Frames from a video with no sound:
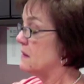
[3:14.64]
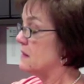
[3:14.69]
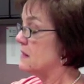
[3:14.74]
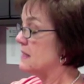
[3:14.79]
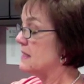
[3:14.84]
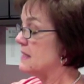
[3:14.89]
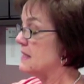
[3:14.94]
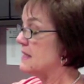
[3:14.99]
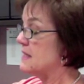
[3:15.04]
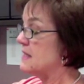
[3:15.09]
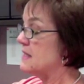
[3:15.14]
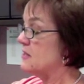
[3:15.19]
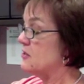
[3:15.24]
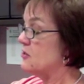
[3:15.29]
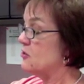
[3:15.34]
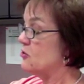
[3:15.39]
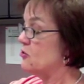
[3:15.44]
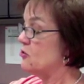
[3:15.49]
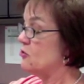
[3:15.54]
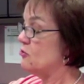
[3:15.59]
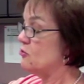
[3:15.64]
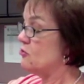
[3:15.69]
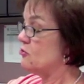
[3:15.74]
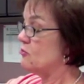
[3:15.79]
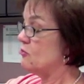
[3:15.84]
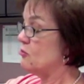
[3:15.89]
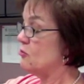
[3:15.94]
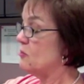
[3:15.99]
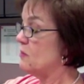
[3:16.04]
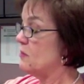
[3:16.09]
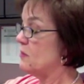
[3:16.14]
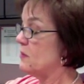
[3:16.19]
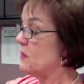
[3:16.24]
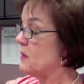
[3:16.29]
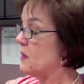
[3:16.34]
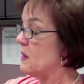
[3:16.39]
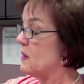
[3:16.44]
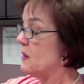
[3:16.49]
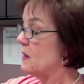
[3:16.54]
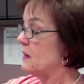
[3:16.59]
Since this is a 2-screw
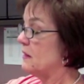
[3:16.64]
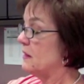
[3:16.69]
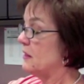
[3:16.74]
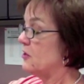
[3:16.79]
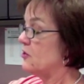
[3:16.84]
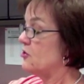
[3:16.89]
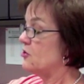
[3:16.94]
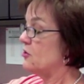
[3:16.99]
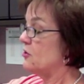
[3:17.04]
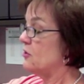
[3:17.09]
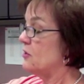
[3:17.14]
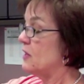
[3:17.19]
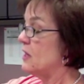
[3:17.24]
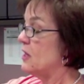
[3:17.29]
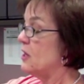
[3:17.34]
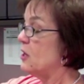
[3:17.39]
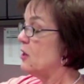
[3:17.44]
ligature,